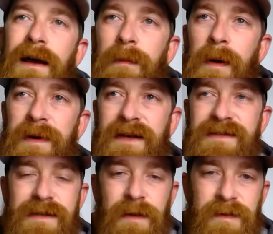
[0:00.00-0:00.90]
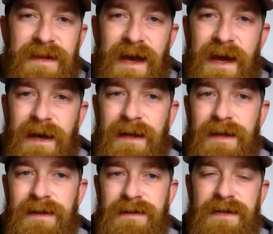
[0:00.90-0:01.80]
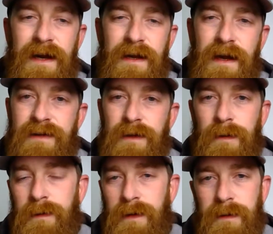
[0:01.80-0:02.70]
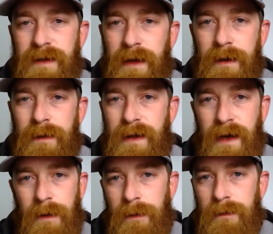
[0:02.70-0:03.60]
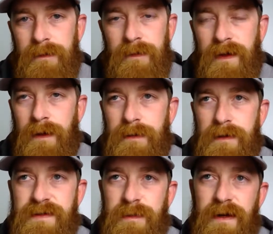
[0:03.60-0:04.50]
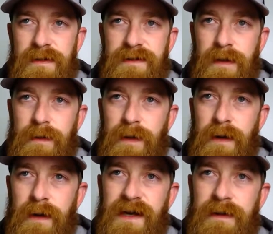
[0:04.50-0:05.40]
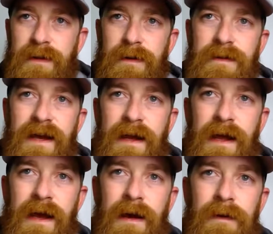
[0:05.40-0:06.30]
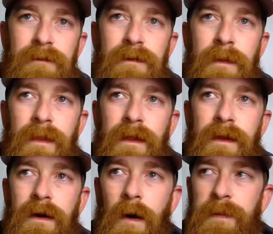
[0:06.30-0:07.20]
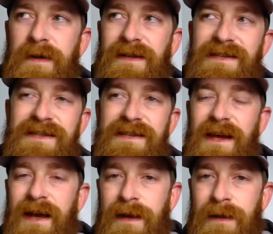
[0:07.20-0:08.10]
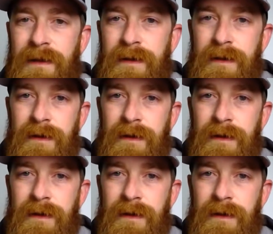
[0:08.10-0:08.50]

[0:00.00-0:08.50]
And my biggest thing with that is I don't agree with that at all. You know, there are some content creators out there that have openly said